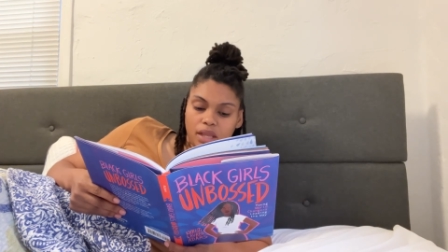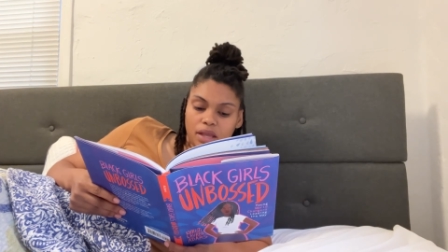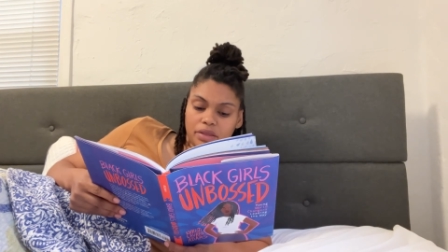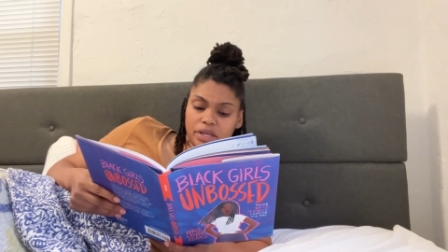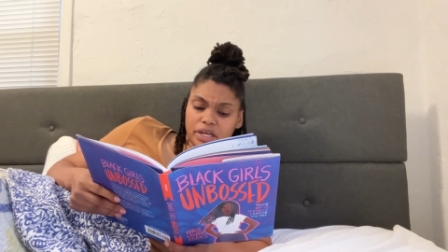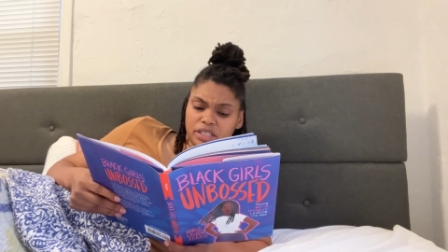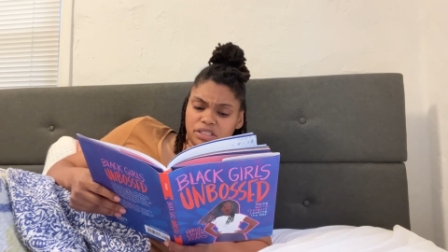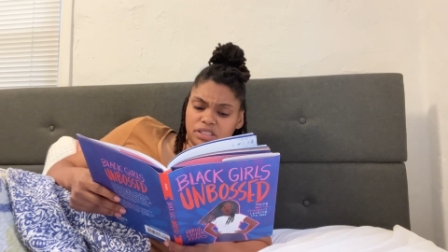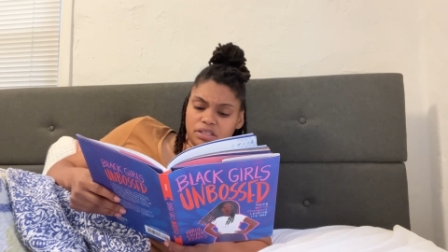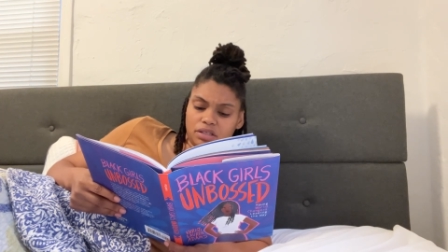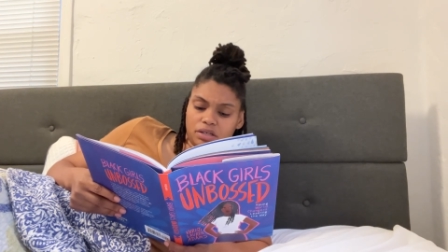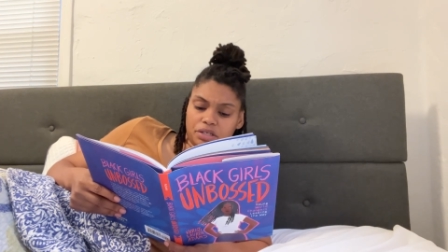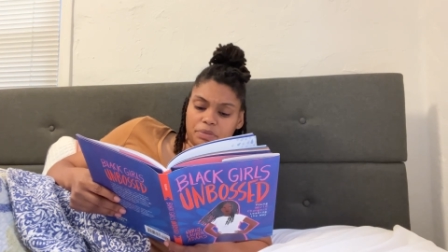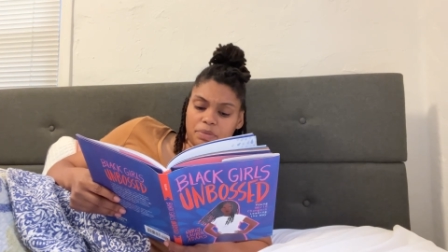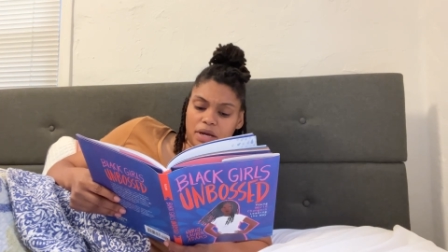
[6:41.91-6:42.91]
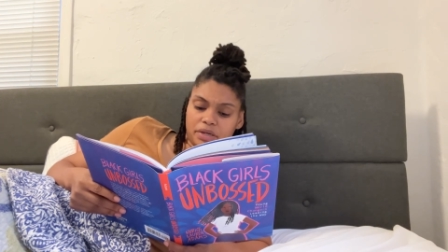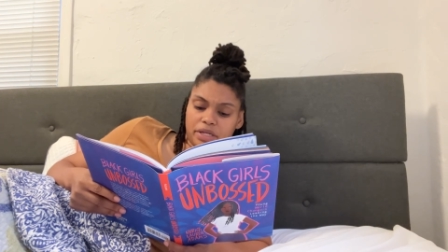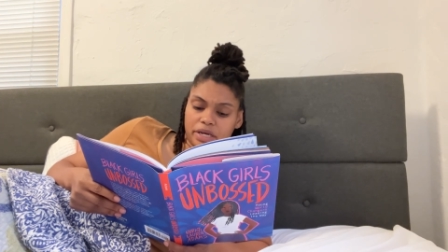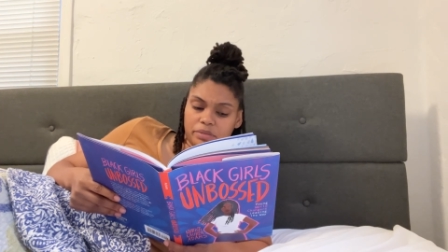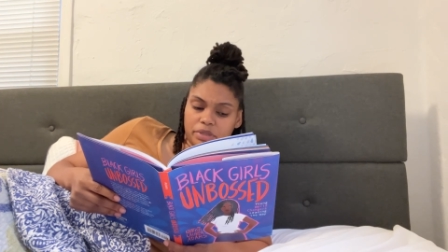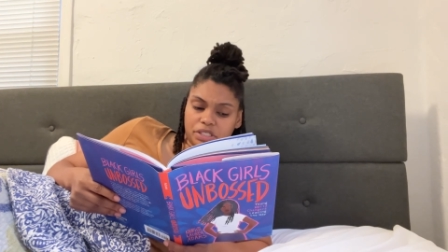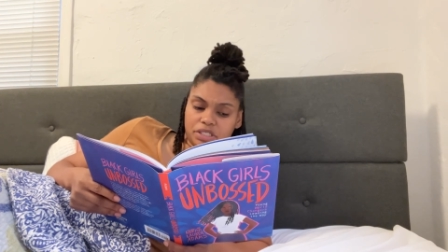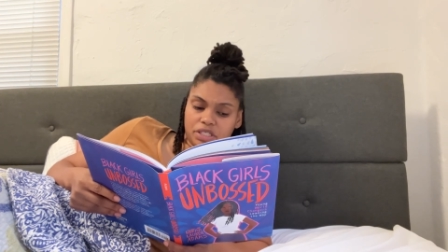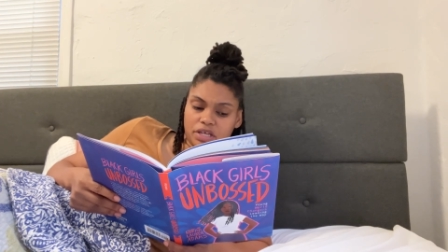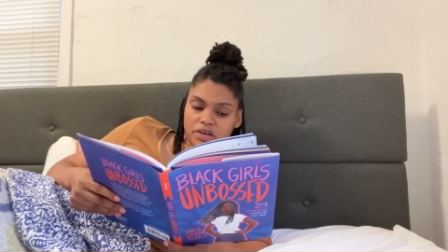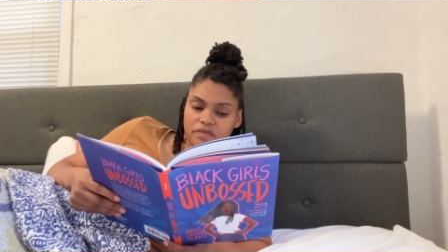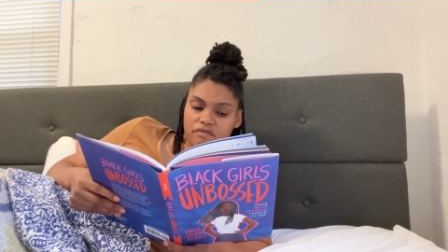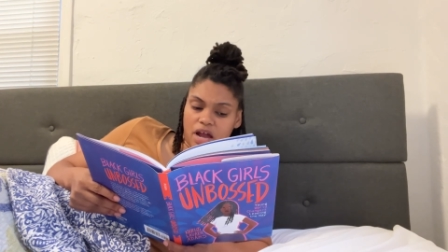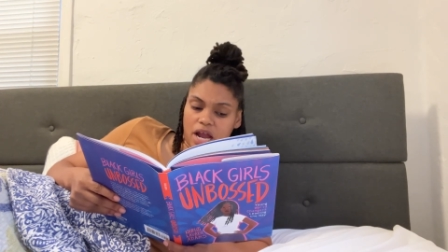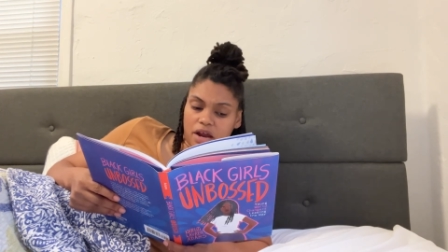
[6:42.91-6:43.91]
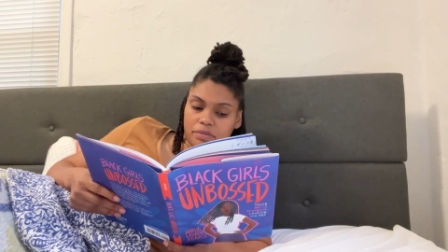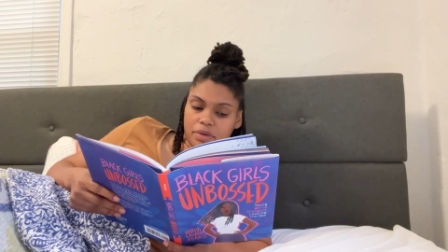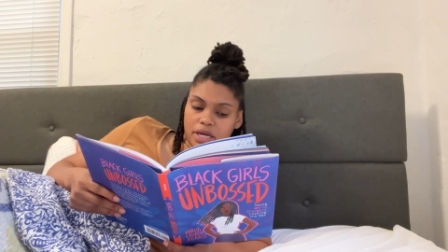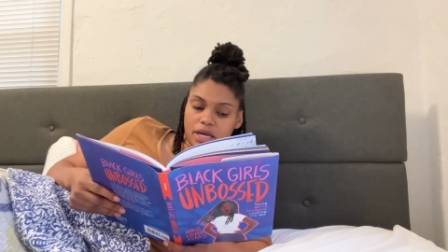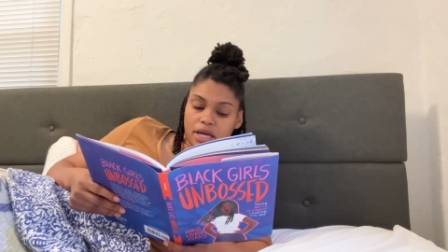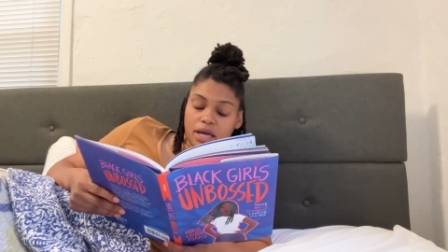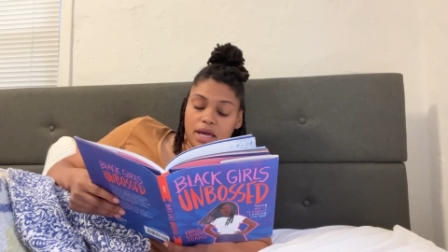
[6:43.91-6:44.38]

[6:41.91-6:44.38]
There, she learned about damage to the environment